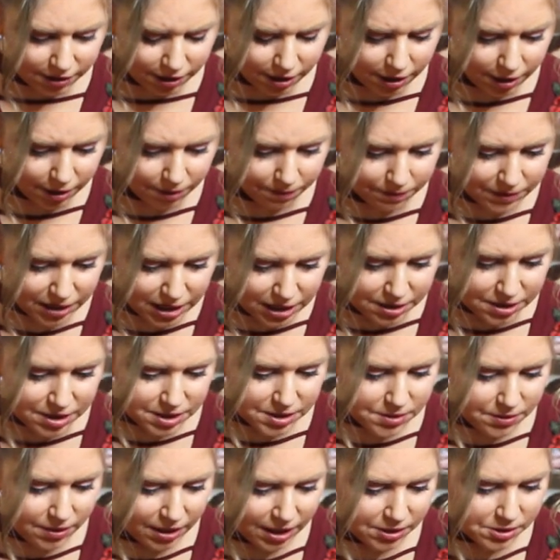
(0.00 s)
Um,
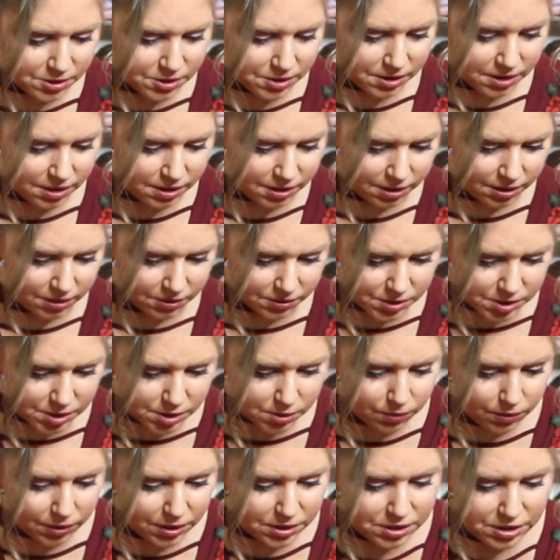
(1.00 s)
these are actually little
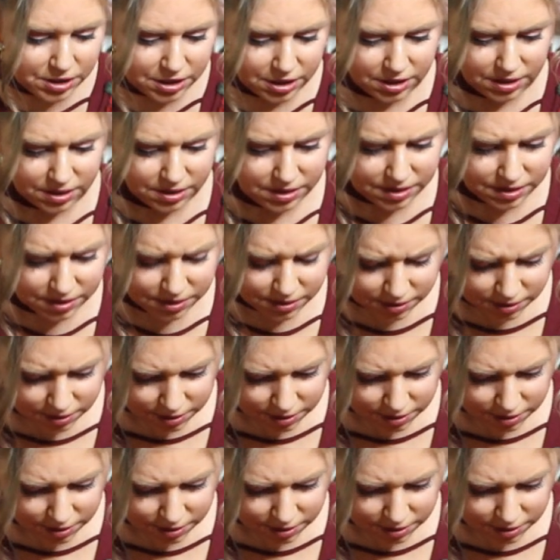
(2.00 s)
scrunchies